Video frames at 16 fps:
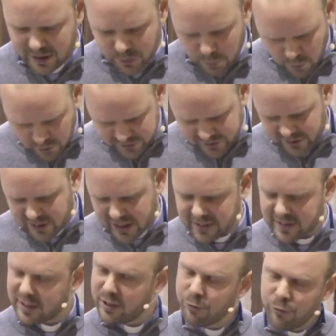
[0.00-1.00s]
towards the
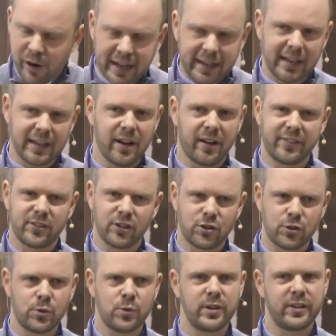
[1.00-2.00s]
center, to recognize the
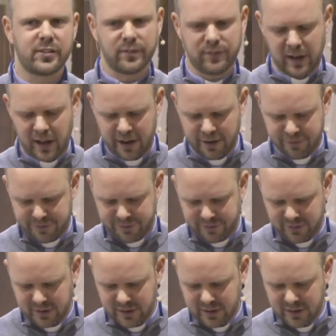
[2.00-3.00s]
shortness of
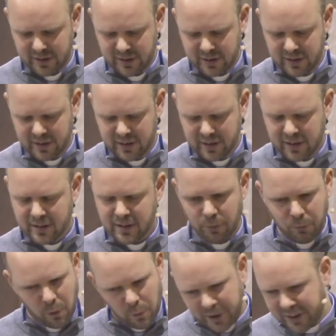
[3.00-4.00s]
life,
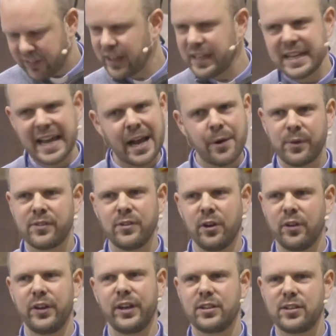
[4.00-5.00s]
that what we see now is
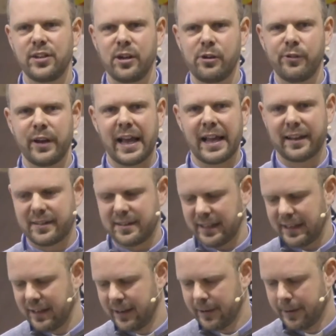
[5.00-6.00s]
not the eternal
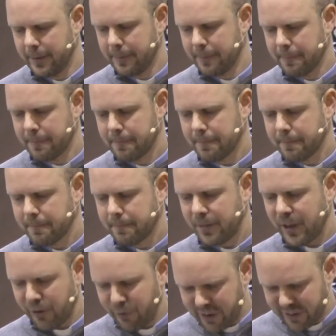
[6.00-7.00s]
reality.
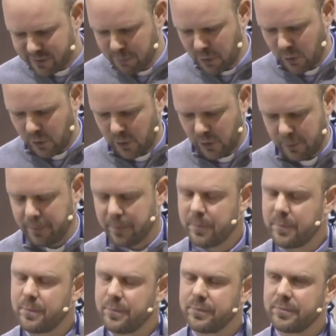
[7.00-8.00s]
There is more.
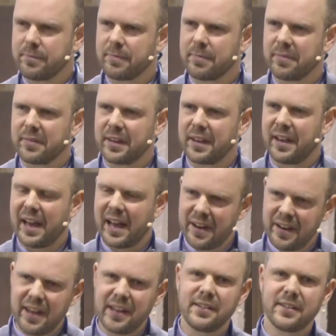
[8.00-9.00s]

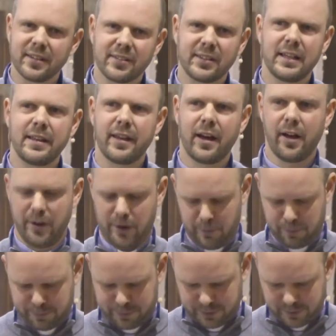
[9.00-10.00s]
And then to see the
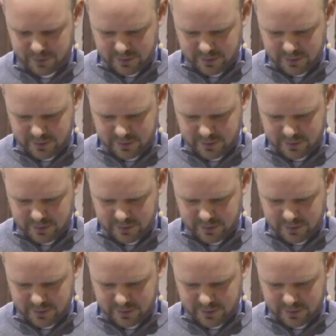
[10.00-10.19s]
hope.